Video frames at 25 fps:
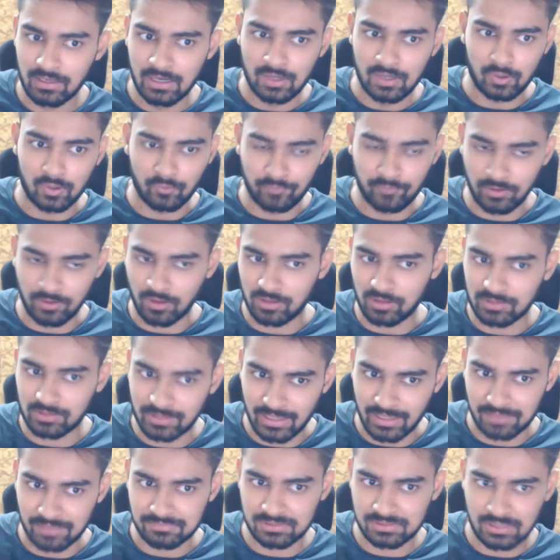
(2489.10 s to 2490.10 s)
to fill all the
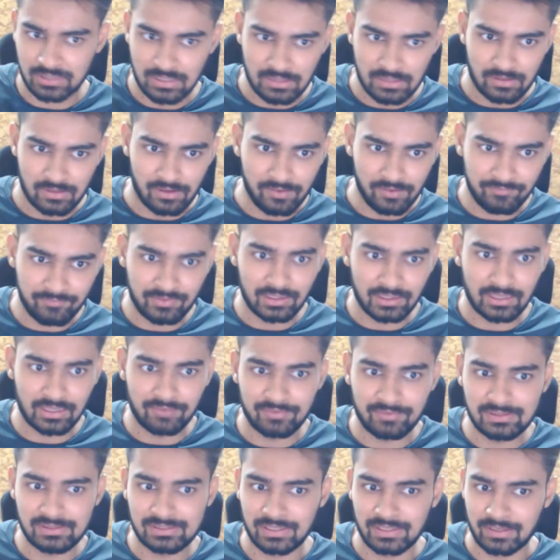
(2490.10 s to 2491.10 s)
dams. If the
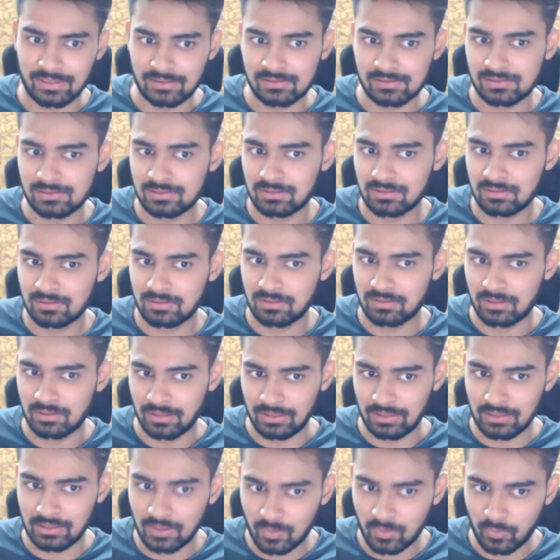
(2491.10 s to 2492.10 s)
given seconds
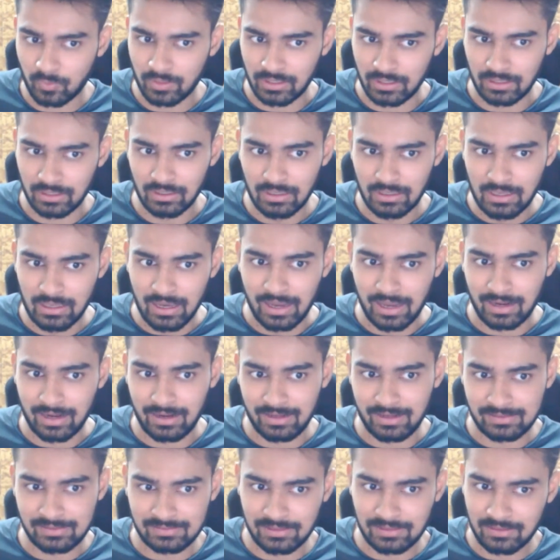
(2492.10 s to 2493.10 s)
in the query are
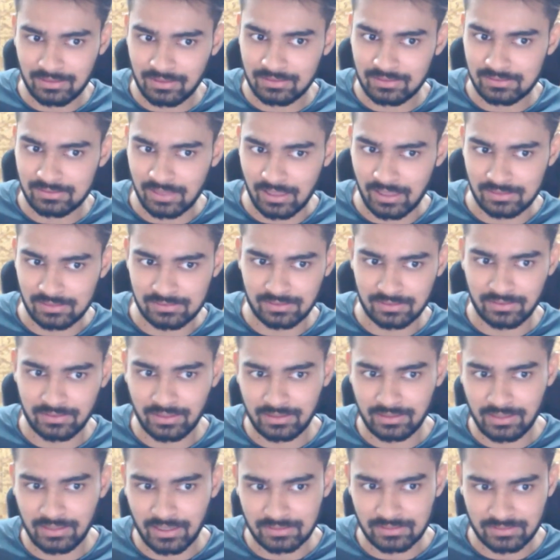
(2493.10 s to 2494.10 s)
less than this answer,
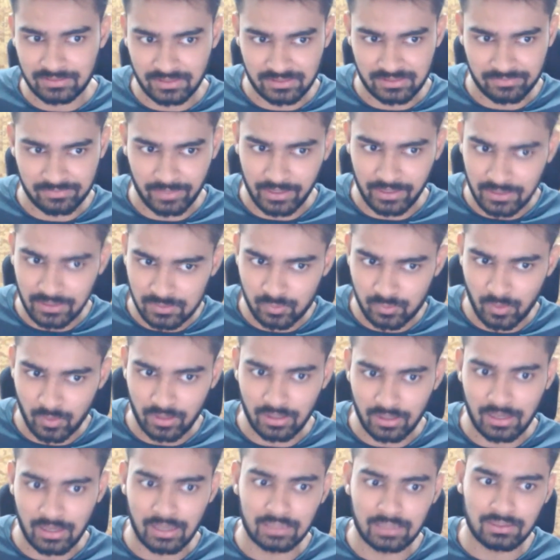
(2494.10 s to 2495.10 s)
then the answer is -1.
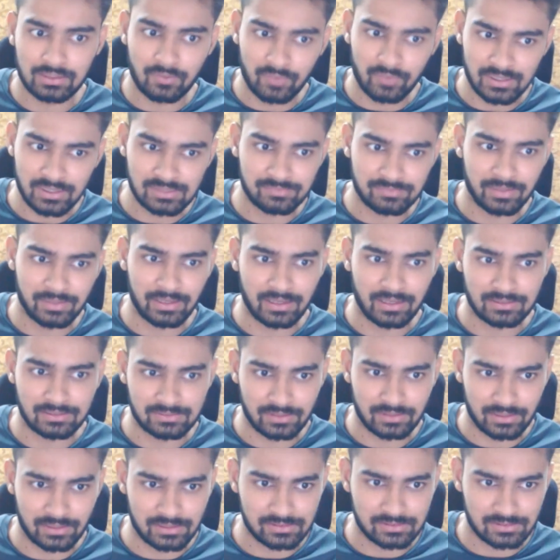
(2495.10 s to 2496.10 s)
Otherwise, my
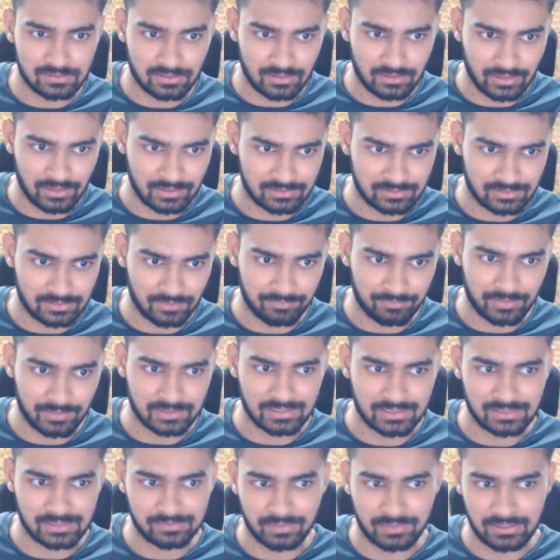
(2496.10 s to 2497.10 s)
answer is like sum
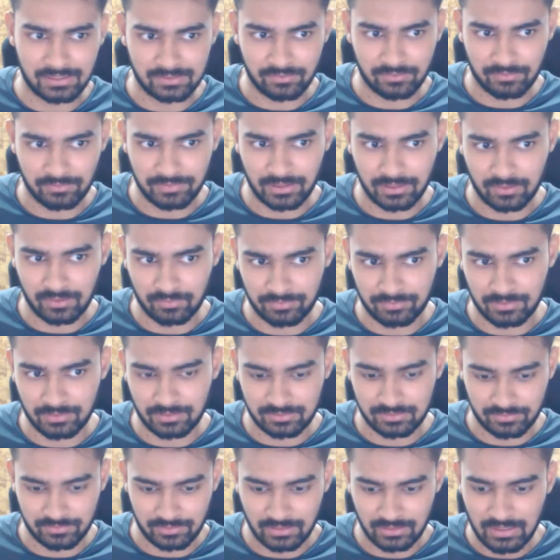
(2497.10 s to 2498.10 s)
plus x minus 1 by 2.
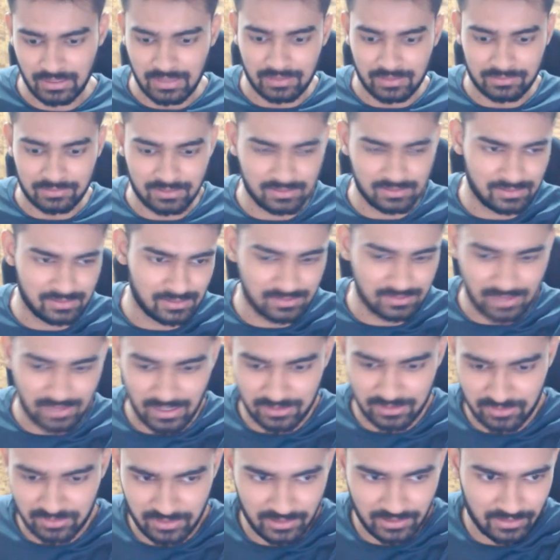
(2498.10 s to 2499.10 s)
This is
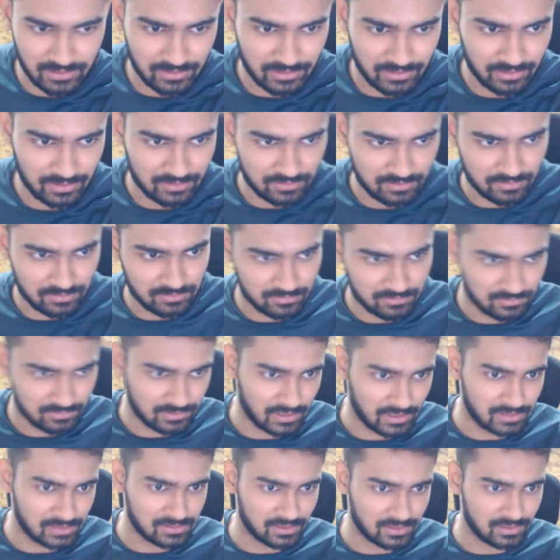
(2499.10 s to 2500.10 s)
actually like,
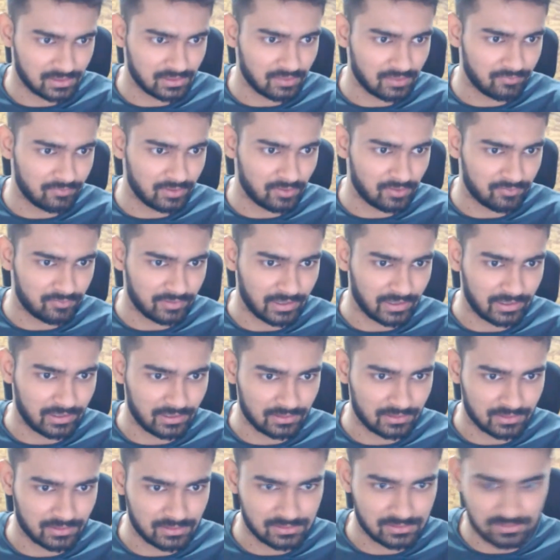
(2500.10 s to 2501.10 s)
there is another way of
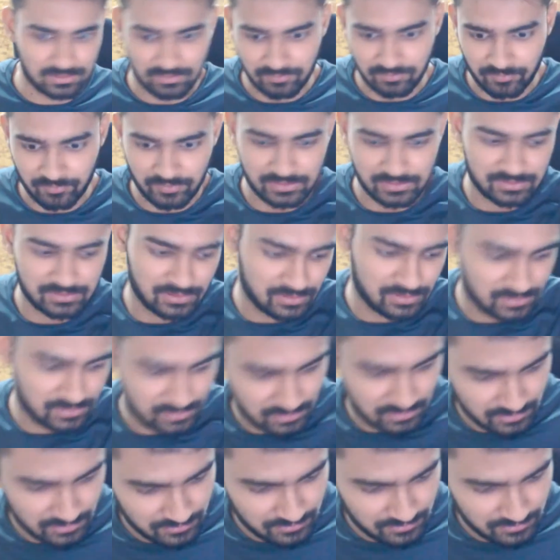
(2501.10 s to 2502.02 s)
writing this, which is